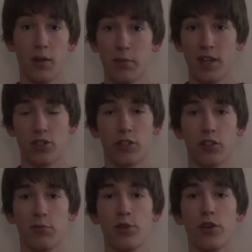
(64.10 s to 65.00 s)
web page on your
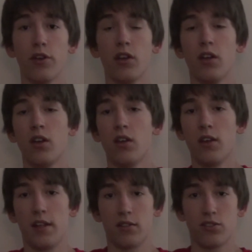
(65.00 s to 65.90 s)
computer.
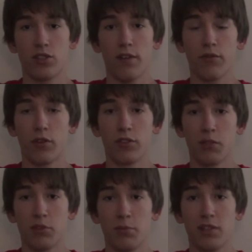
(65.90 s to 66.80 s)
It's chevron
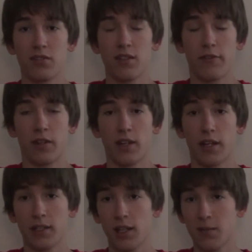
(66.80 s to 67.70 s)
W P seven
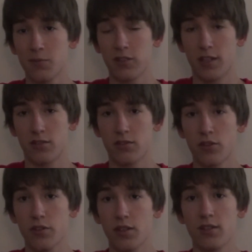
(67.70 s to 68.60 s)
dot com slash
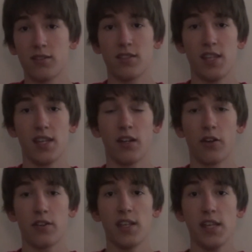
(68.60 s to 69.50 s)
cert, C E
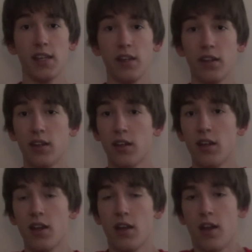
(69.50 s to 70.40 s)
R T,
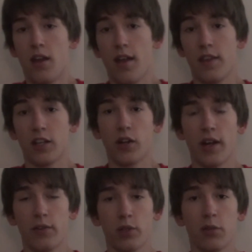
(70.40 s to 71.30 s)
and then go
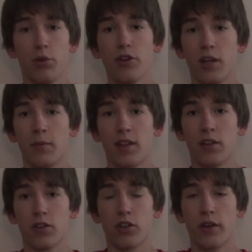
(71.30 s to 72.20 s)
ahead and run the program, and then
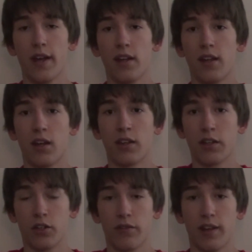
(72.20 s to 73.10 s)
it'll go ahead and
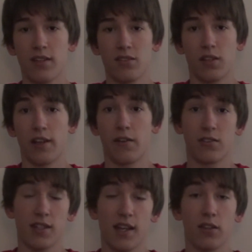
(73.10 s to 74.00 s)
unlock your device and allow you to
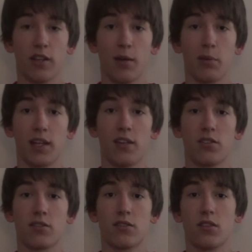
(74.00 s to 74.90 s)
sideload
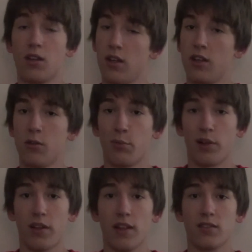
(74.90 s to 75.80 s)
applications.
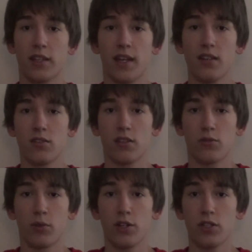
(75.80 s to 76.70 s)
But uh, that's it, guys. Thanks
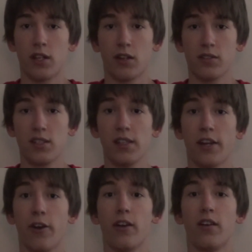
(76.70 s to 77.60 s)
for watching, and I'll see you
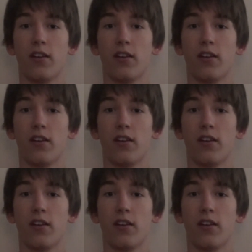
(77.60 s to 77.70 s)
later.